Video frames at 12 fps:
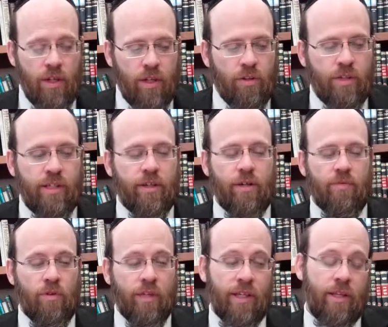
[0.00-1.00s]
Lasikom
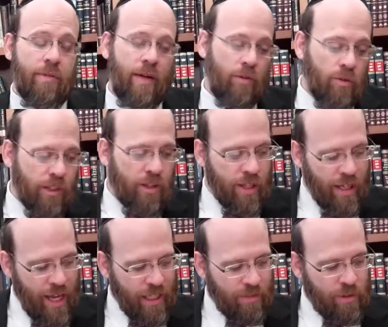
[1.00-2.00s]
Lositam. And also the
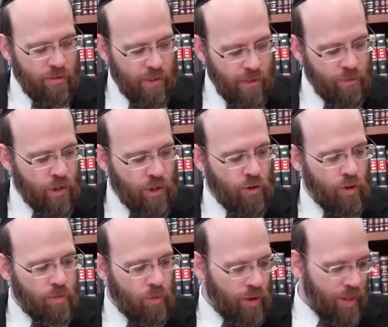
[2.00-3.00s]
concept that some
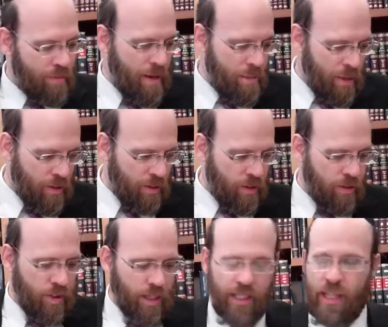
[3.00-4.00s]
Rishonim point out, maybe the
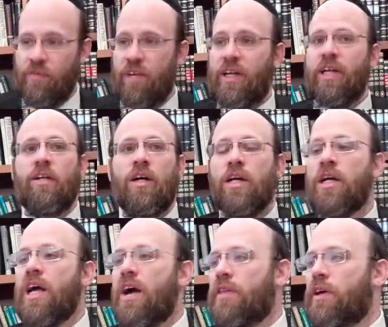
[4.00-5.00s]
Sefer Chinuch,
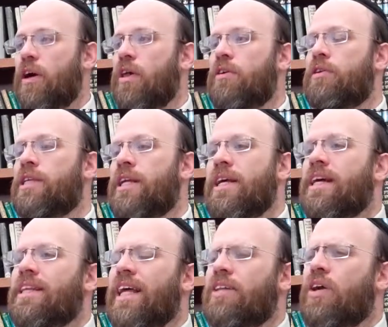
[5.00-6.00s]
I think others,
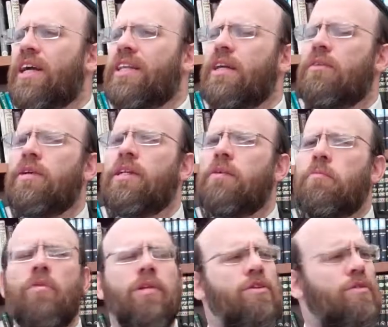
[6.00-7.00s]
that the idea is a
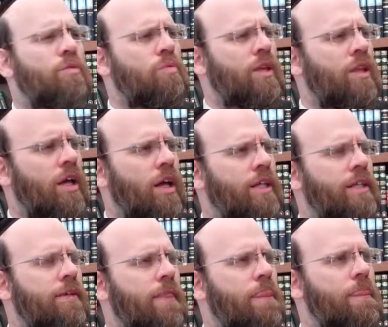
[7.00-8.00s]
person should
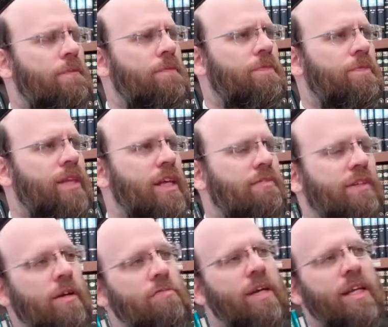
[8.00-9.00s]
realize, if
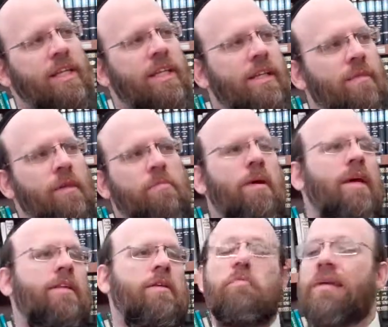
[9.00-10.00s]
somebody did something
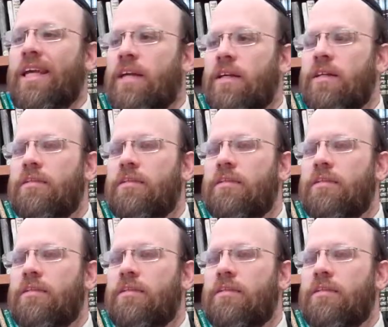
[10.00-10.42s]
bad to me,